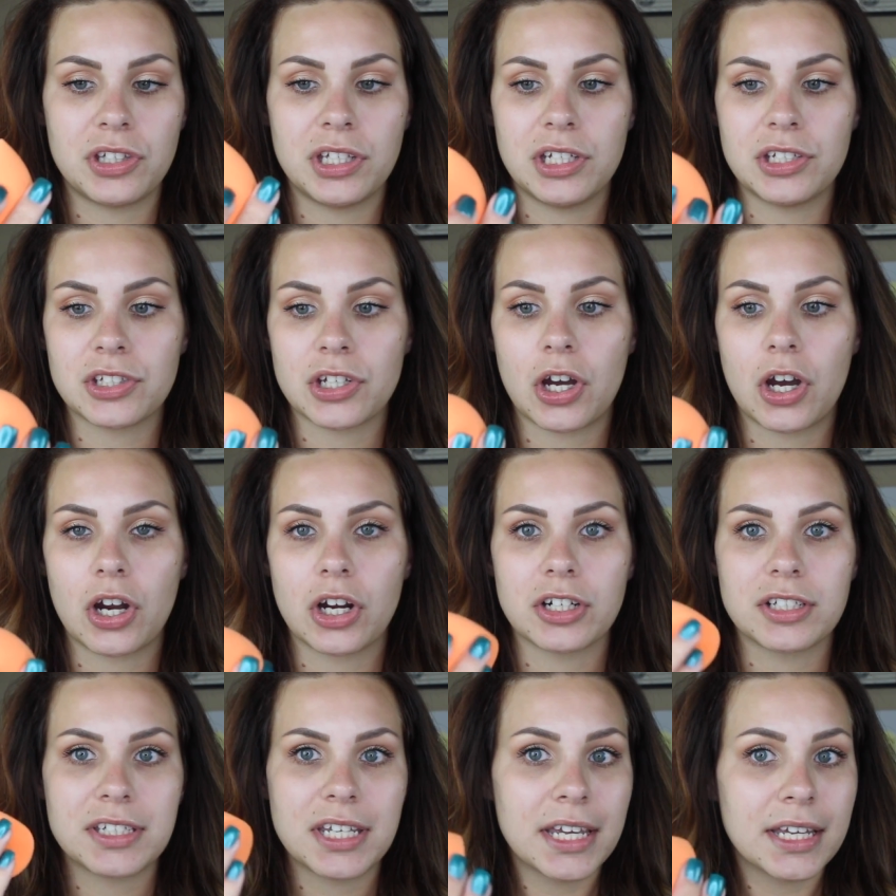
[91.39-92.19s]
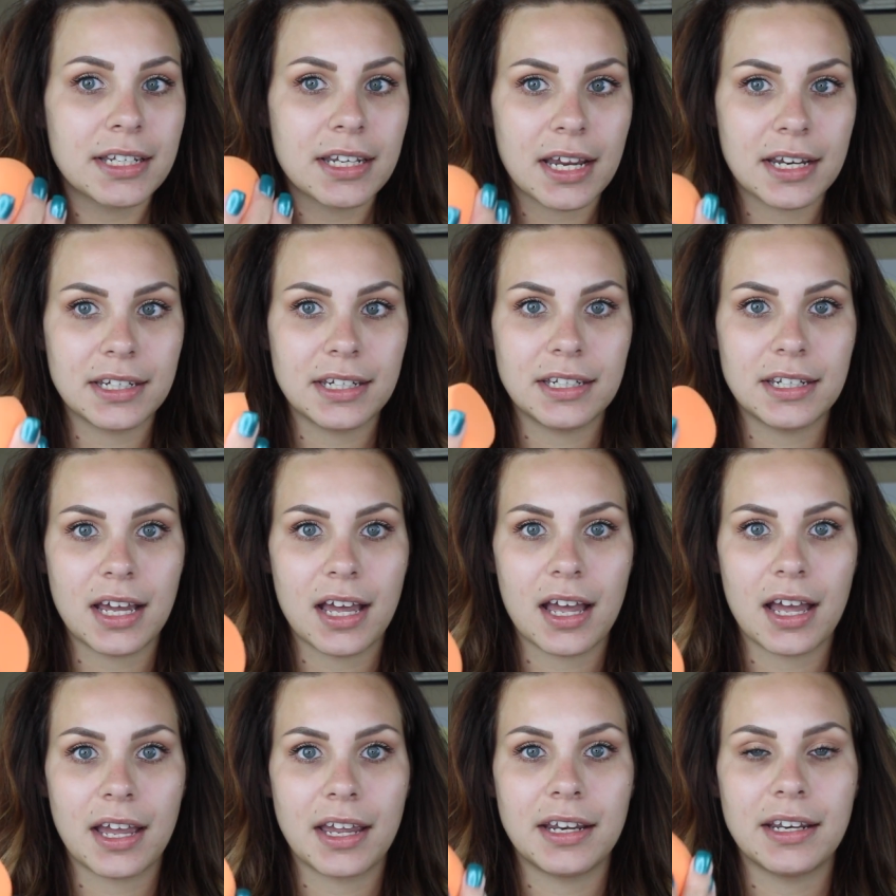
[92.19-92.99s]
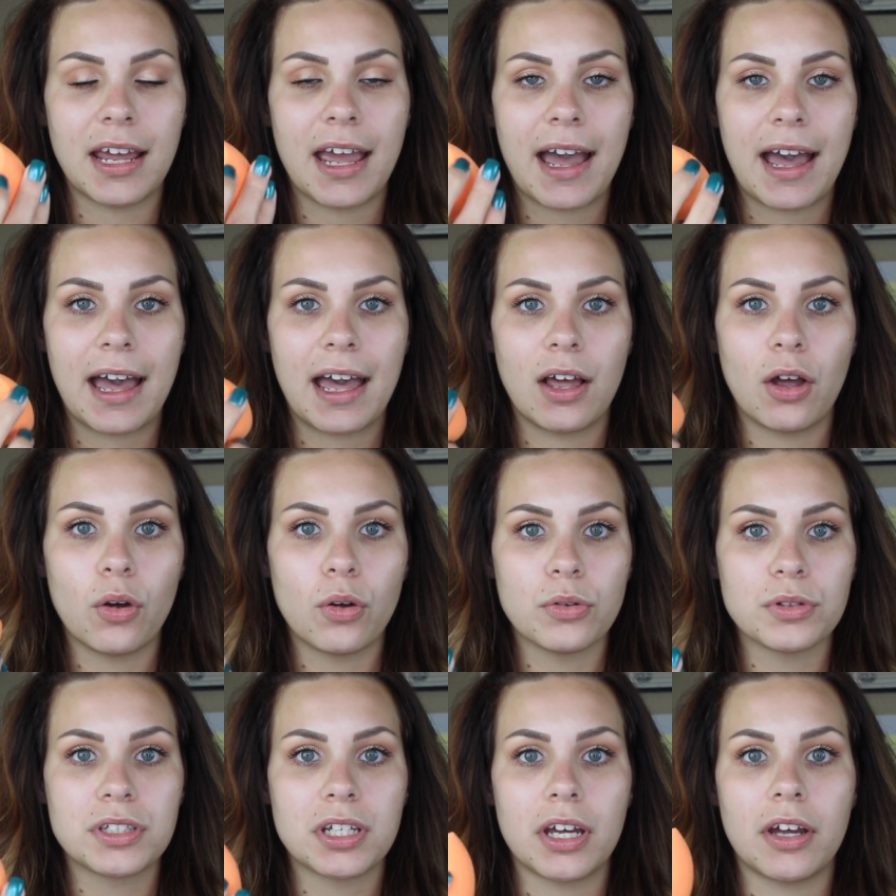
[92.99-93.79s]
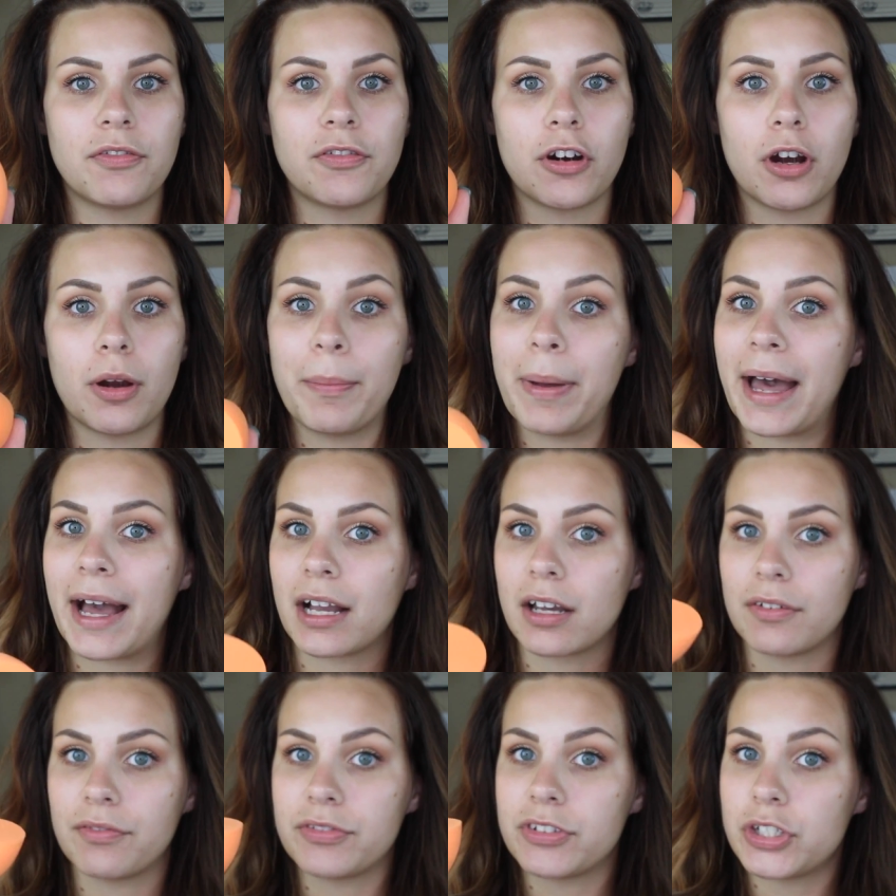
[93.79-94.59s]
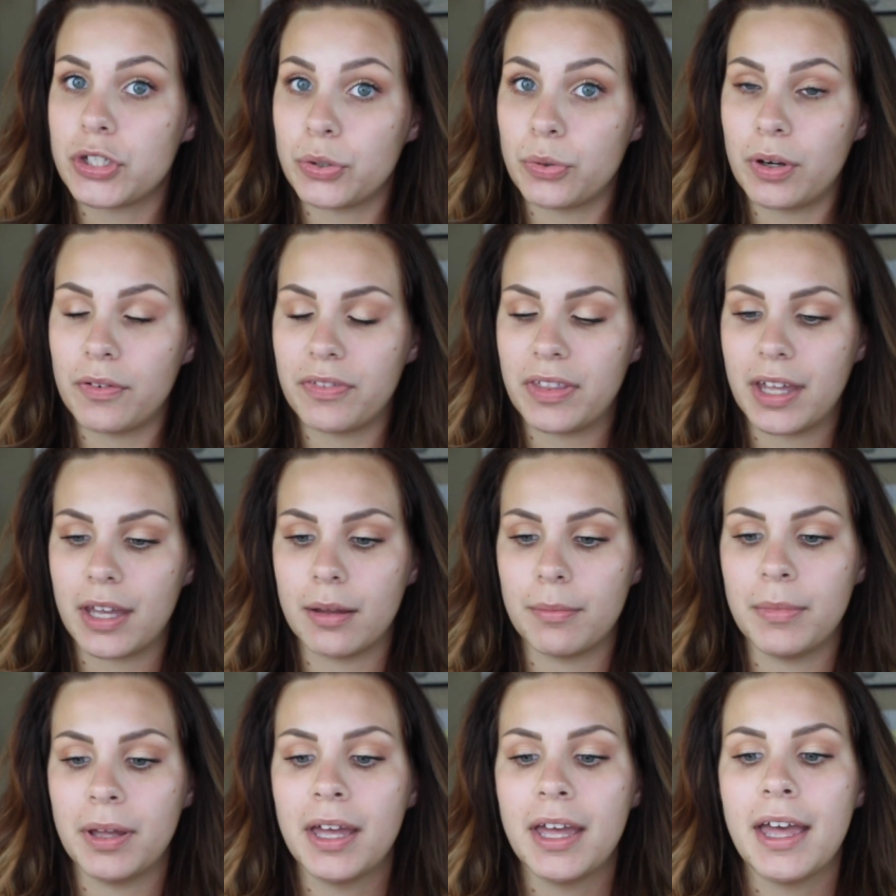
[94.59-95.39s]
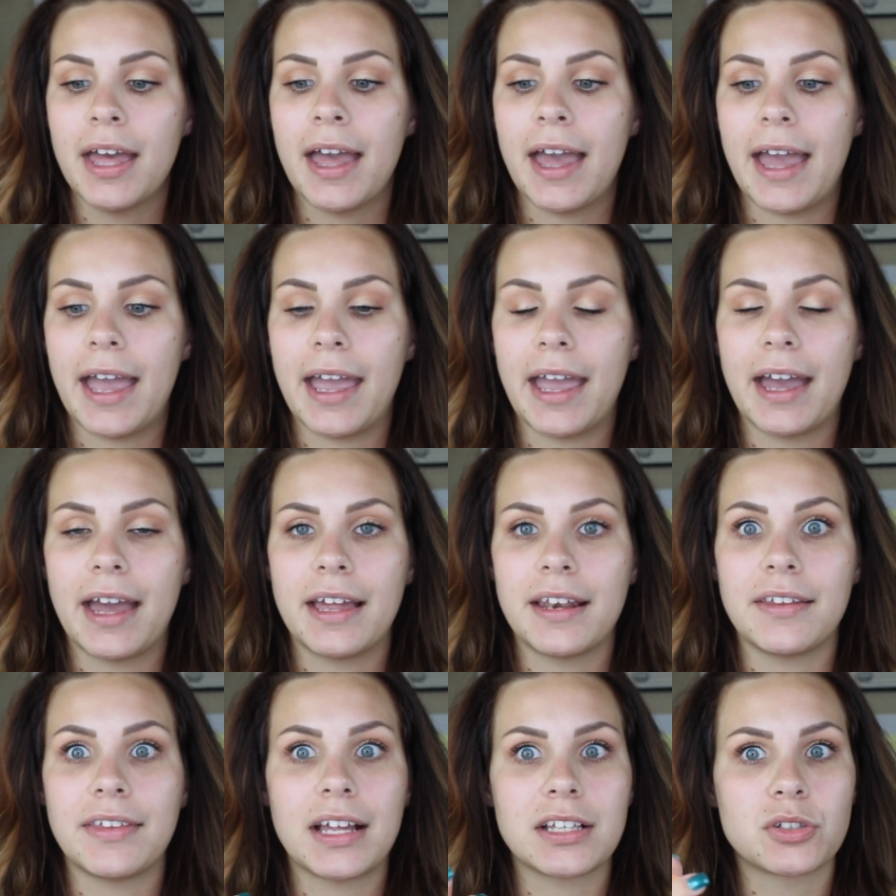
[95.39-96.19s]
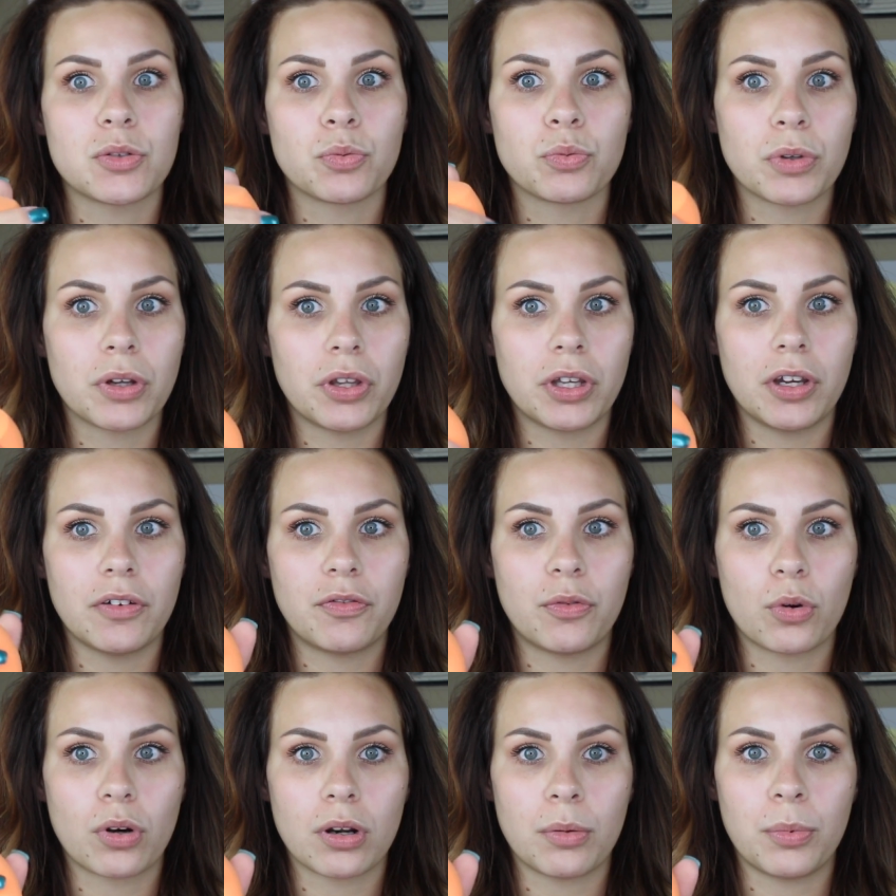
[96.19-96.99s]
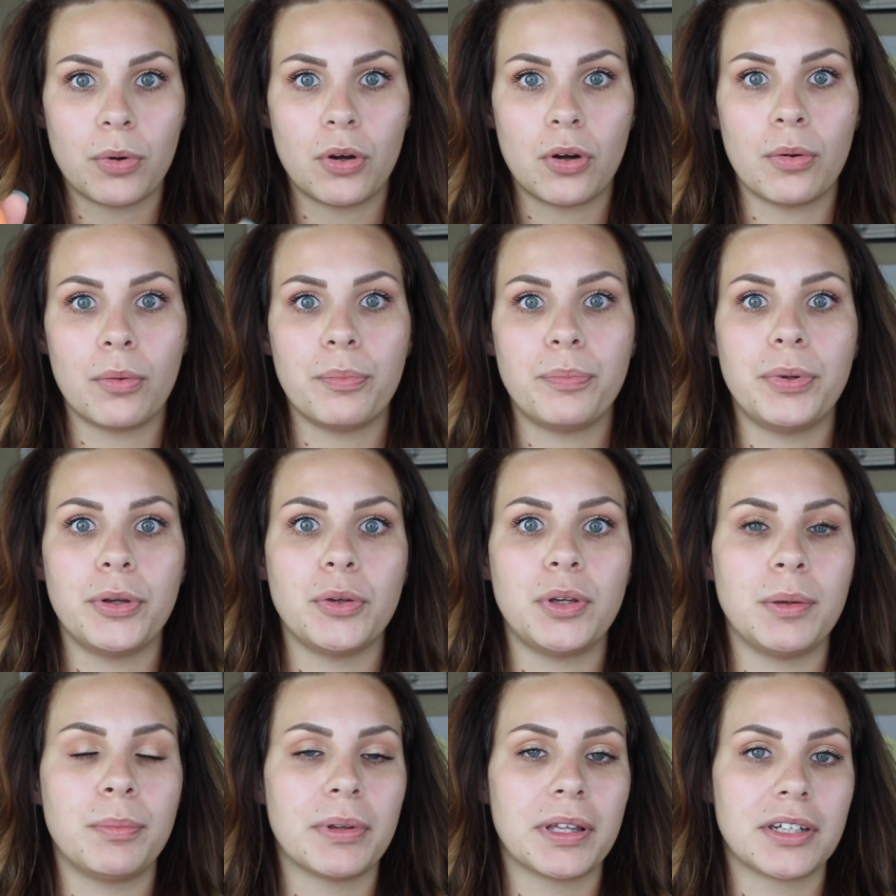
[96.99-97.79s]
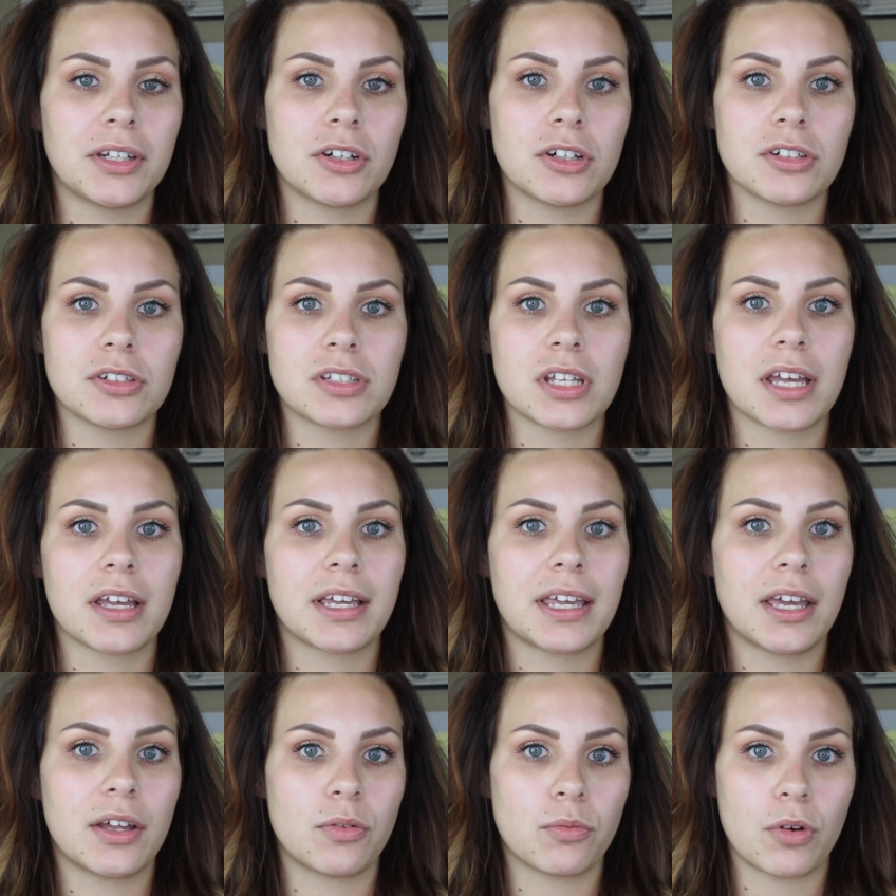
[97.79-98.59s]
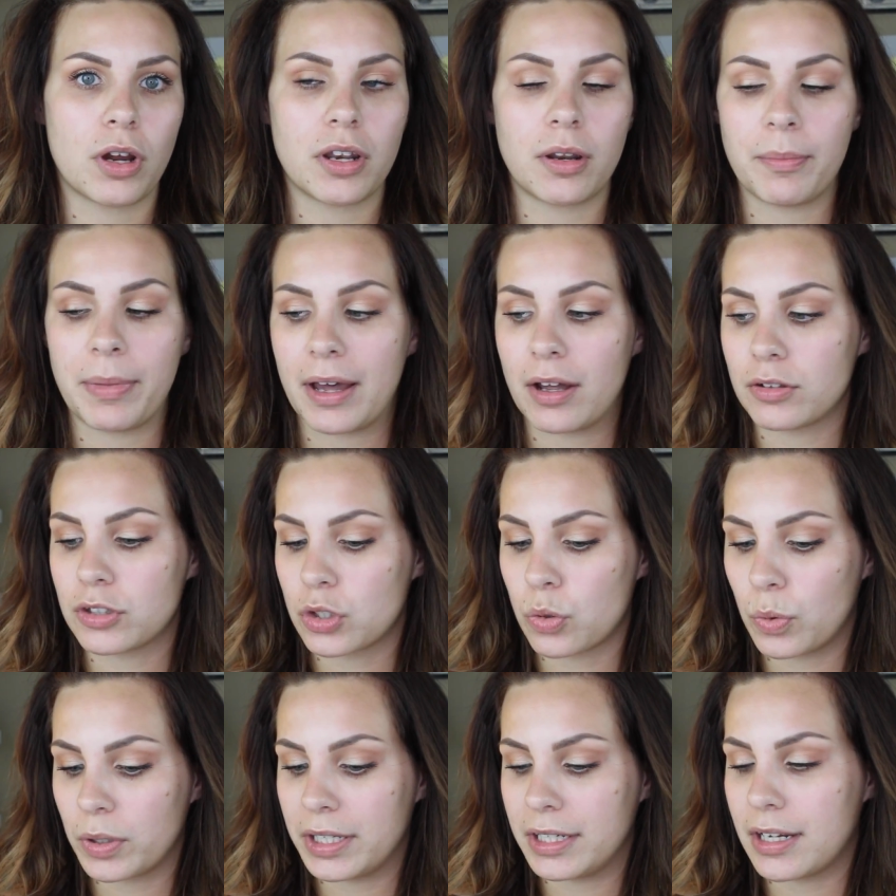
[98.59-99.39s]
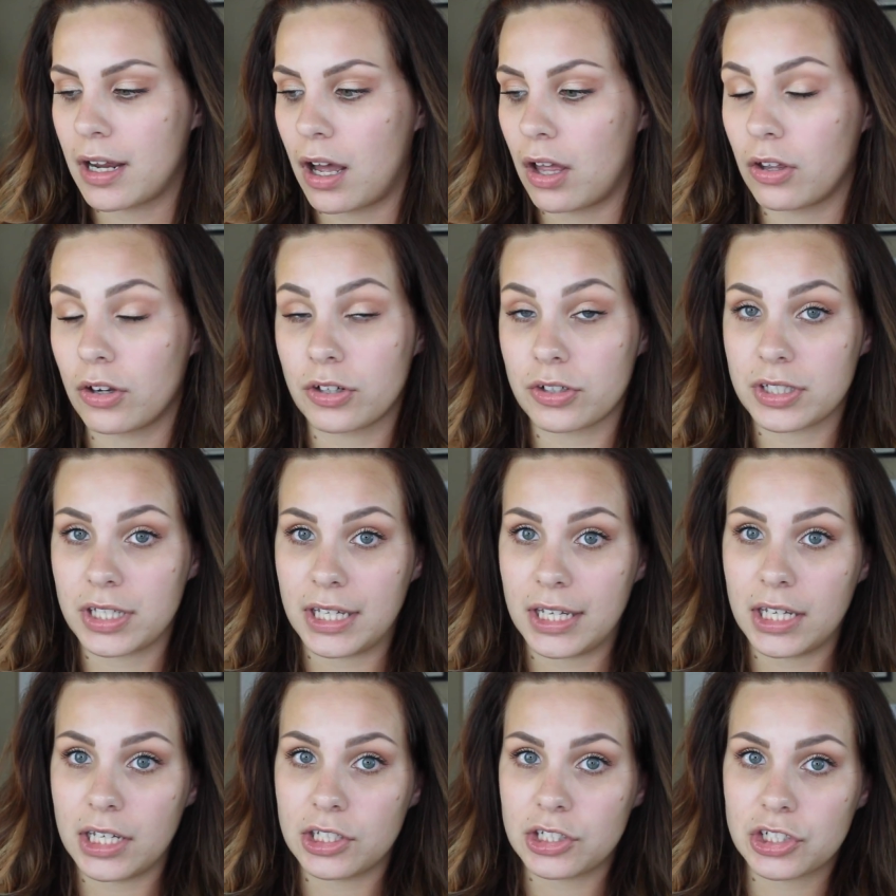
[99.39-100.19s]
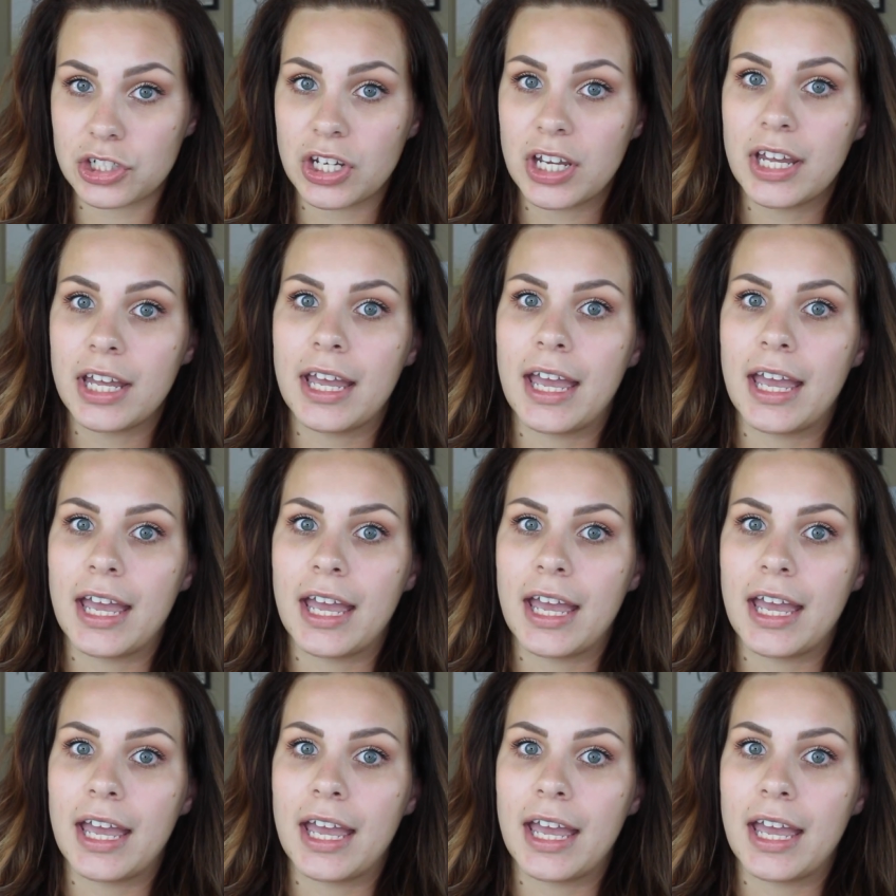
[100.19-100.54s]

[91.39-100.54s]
These are $10.99 at Ulta for a pack of 2 of them, and that's really affordable. Beauty blenders can run about $20 each